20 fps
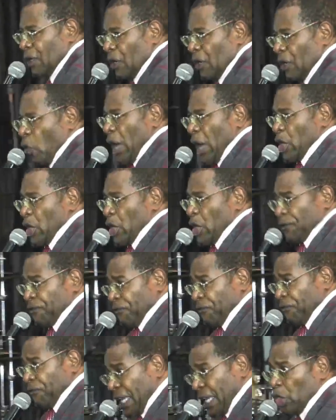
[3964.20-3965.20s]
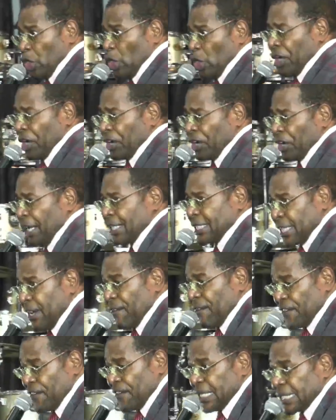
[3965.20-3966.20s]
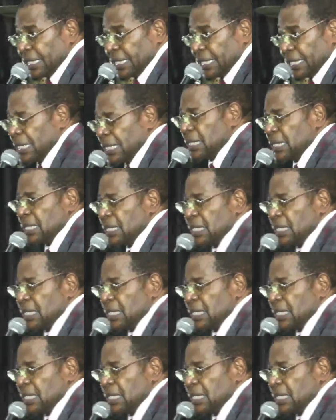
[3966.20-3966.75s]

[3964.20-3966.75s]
We are not feeling your creativity.